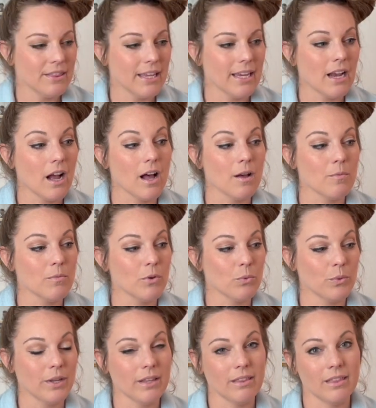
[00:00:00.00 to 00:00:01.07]
they come
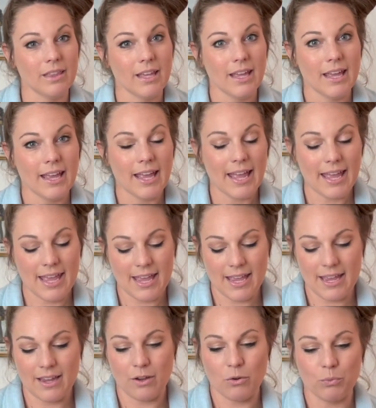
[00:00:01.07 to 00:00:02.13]
with
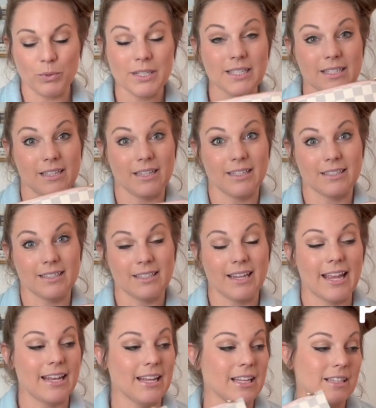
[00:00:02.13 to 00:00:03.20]
a wristlet
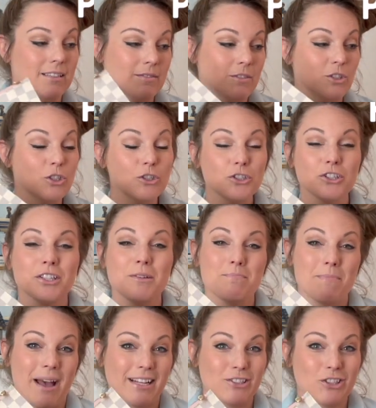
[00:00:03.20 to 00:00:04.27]
and it usually
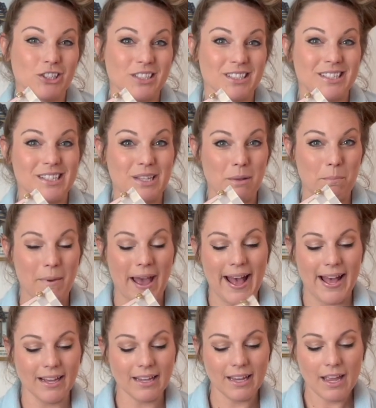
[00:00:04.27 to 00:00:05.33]
matches the
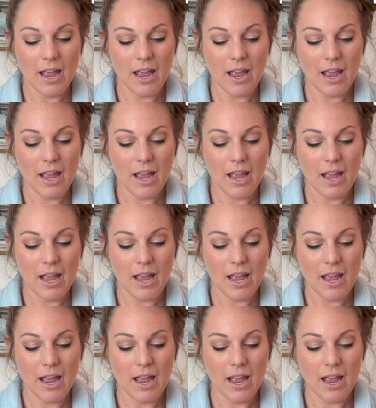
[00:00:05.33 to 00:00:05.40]
bag.